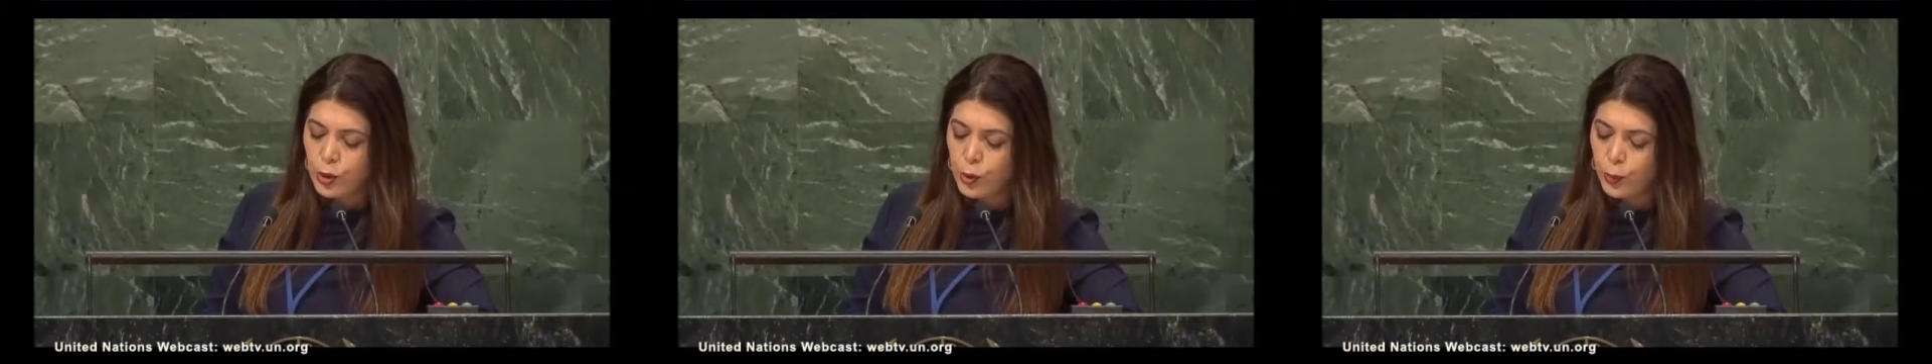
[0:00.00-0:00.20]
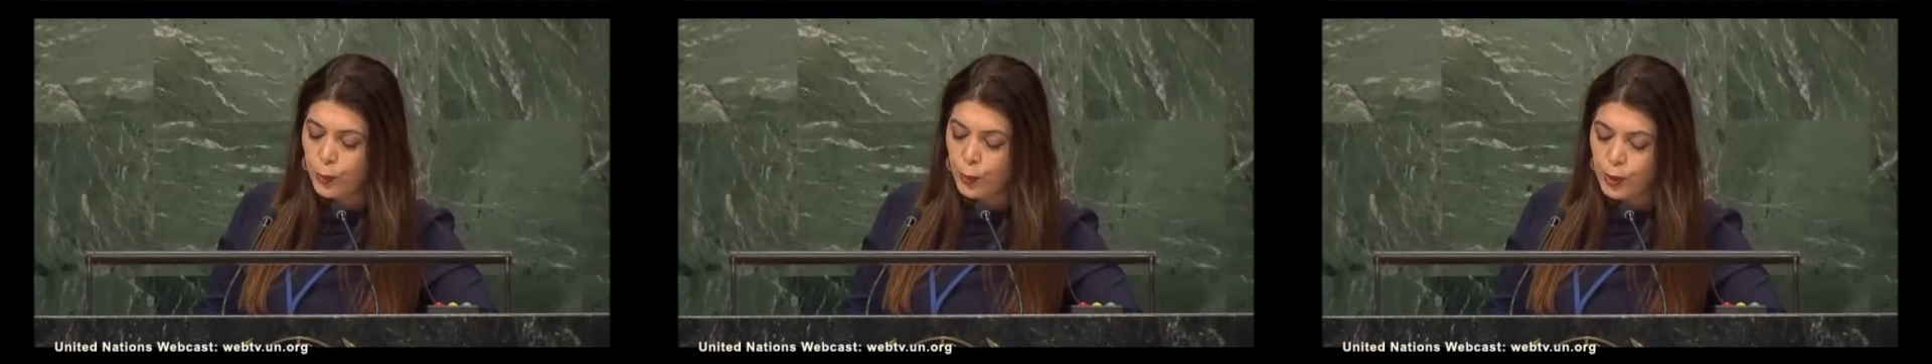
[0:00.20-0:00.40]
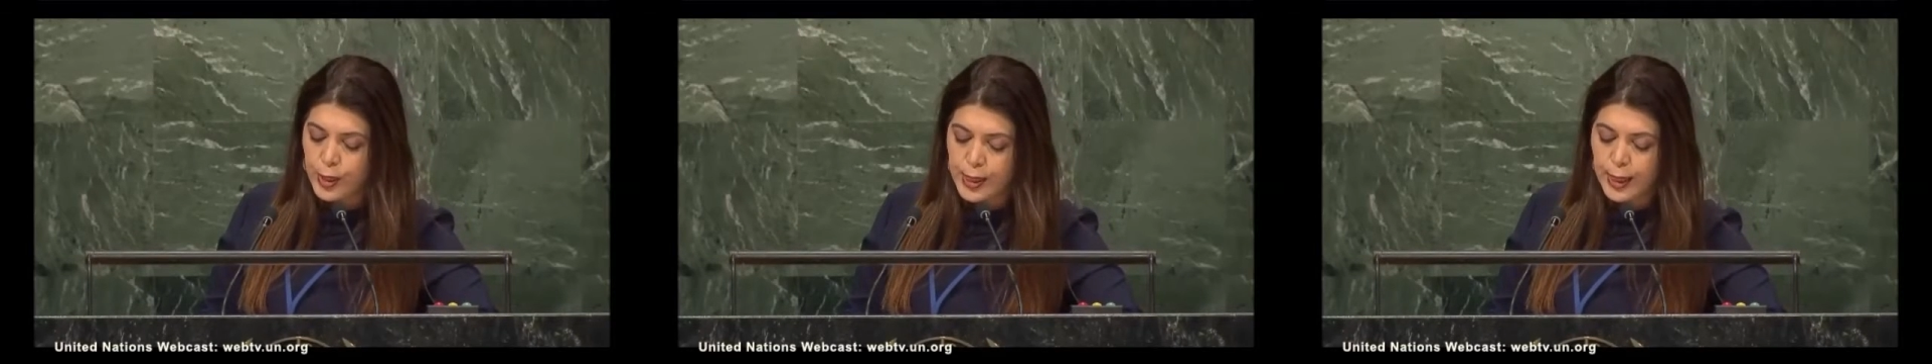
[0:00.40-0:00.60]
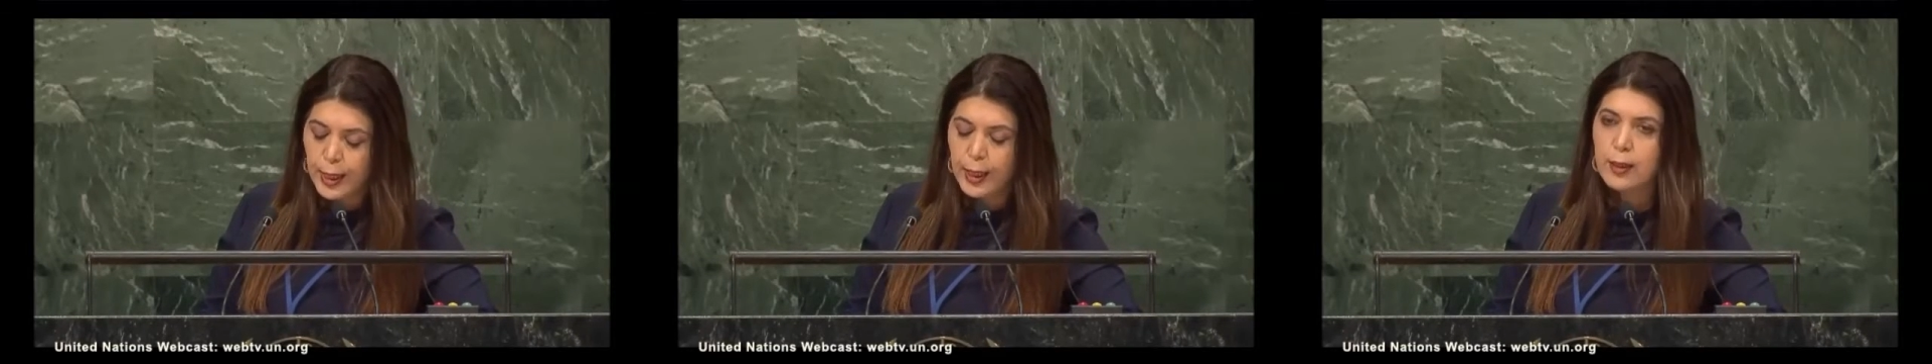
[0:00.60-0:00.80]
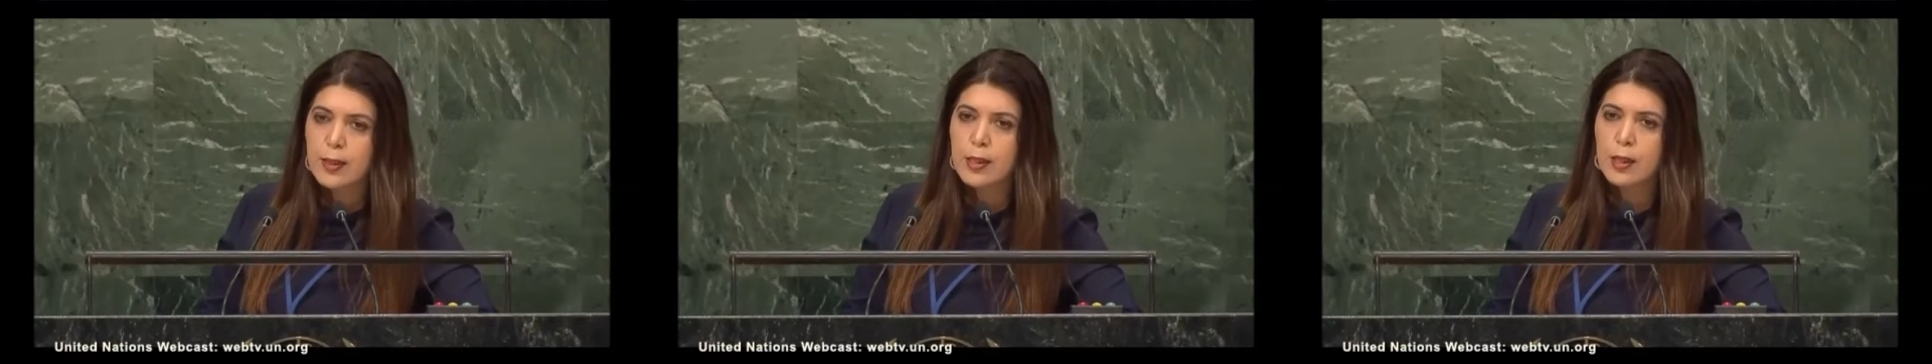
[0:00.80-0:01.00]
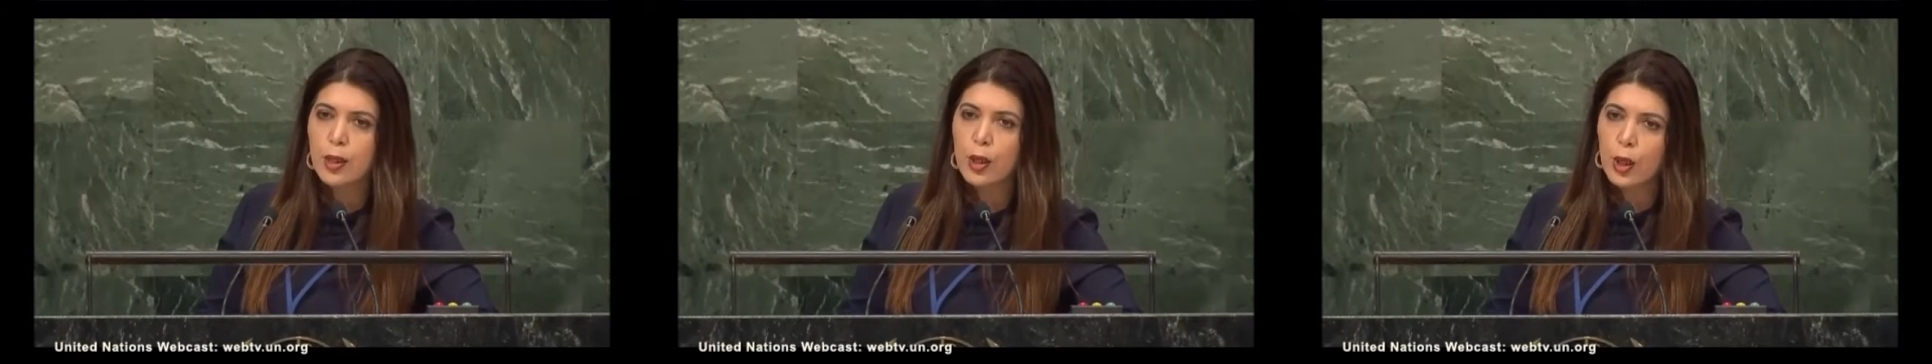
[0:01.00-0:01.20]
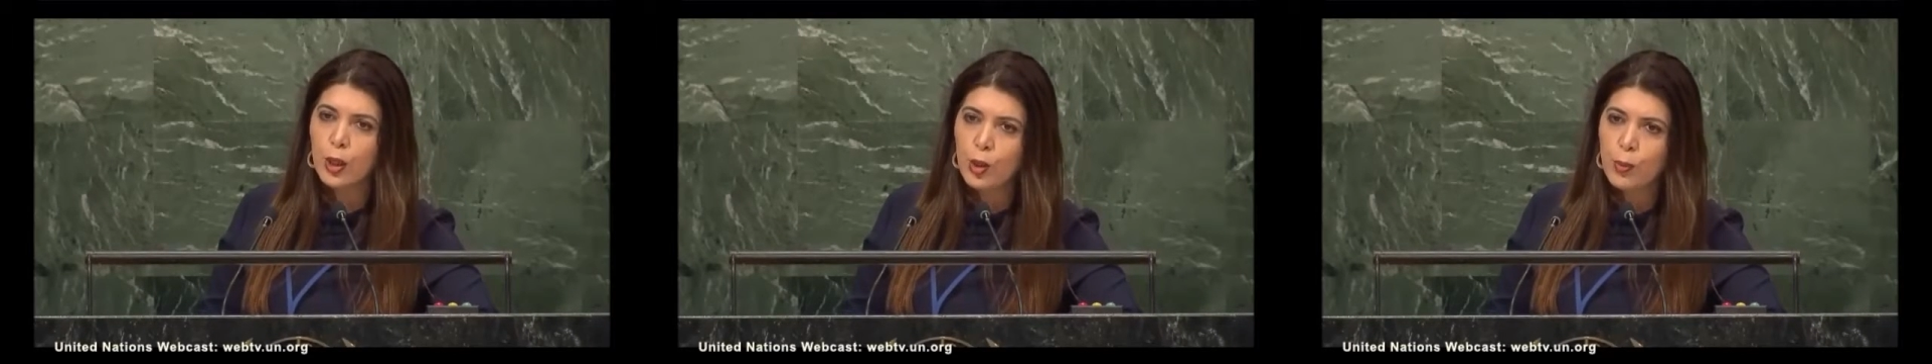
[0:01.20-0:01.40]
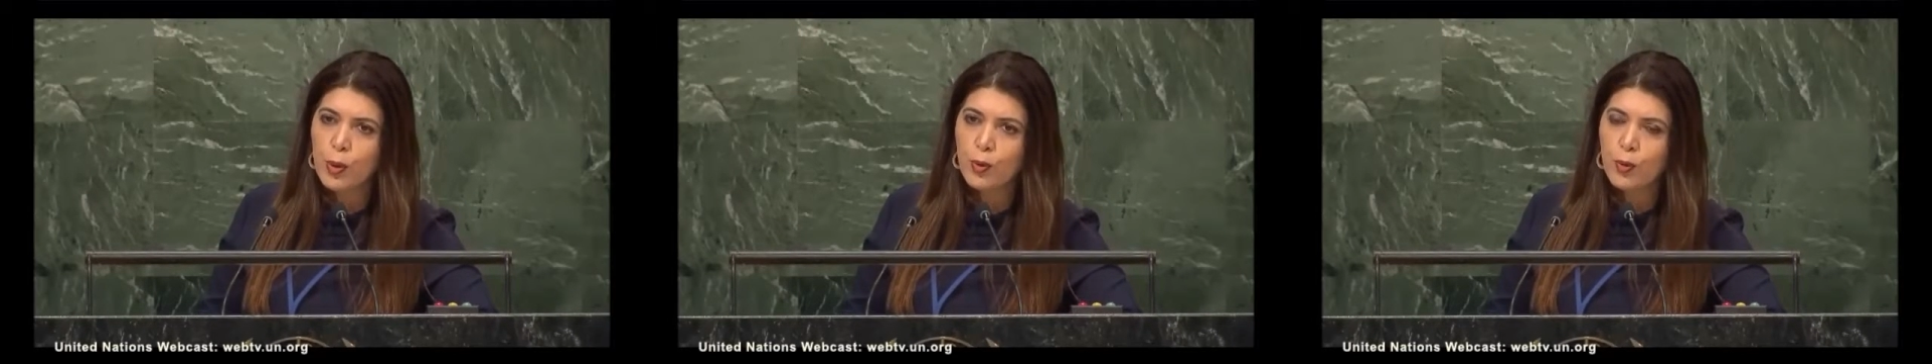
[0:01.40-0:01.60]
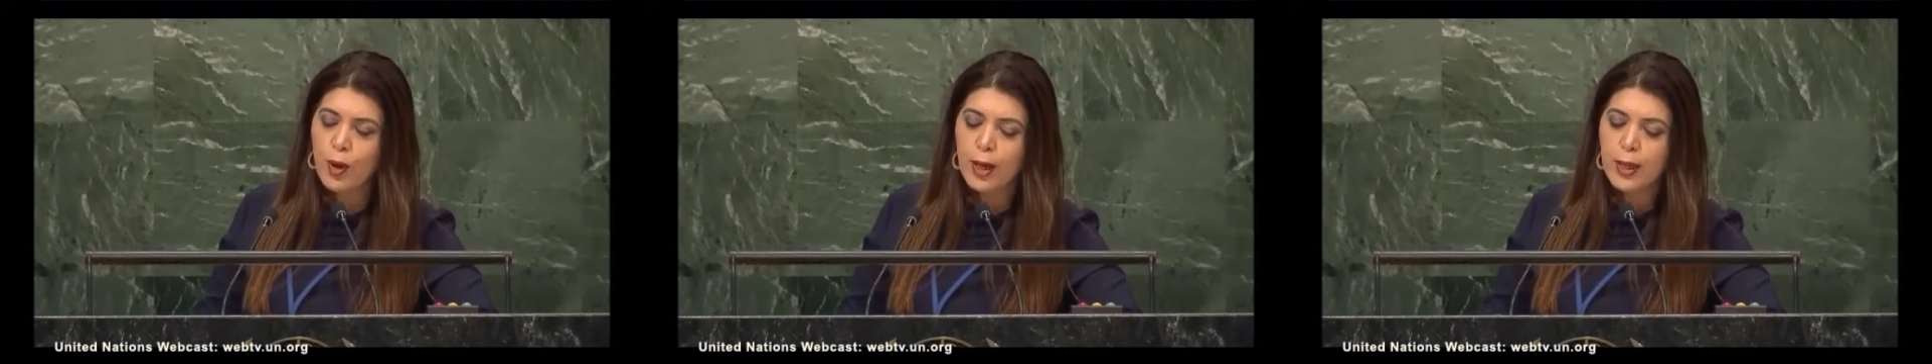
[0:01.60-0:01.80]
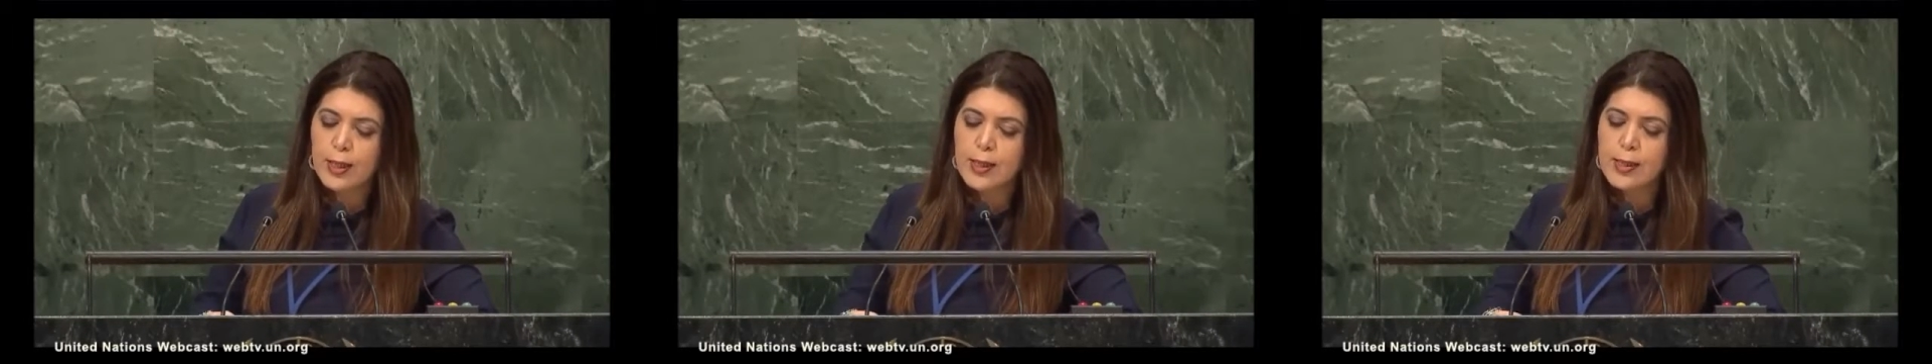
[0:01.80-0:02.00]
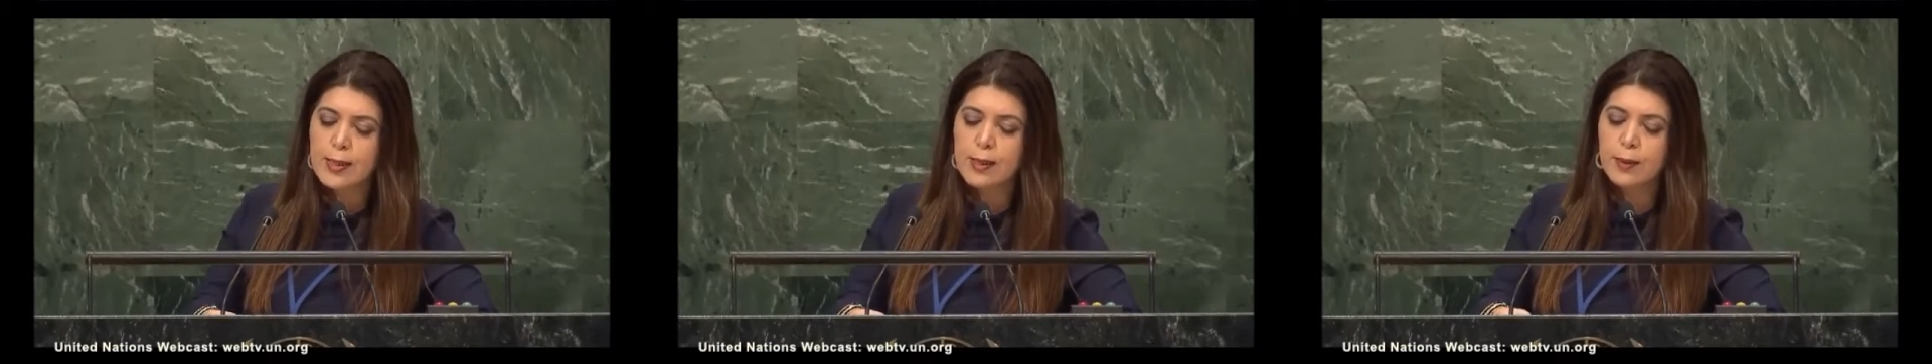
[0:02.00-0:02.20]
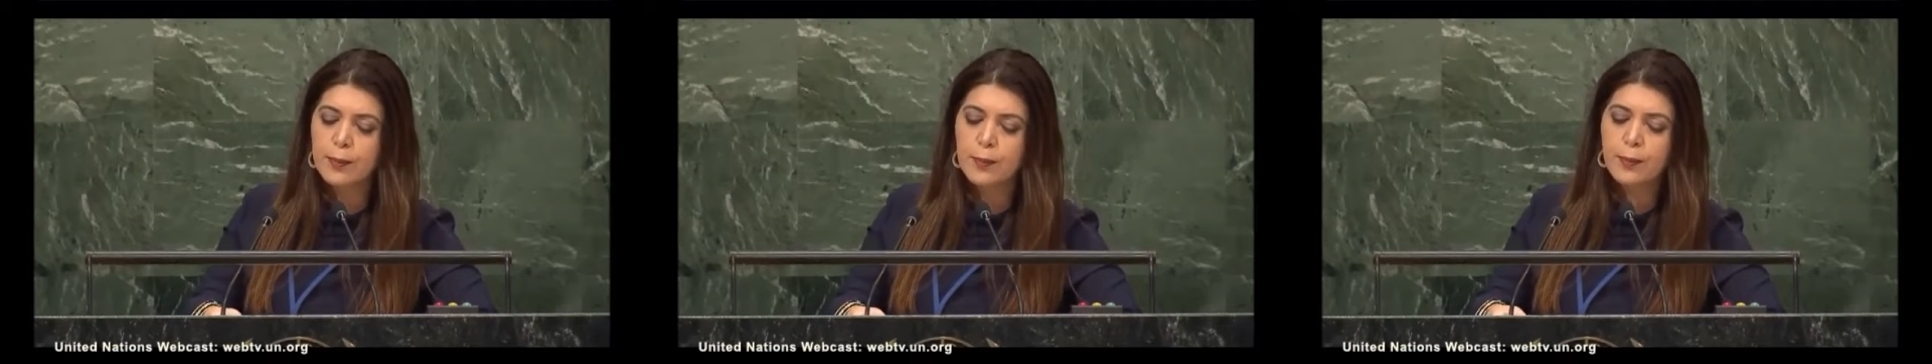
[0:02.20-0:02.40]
to protect human rights.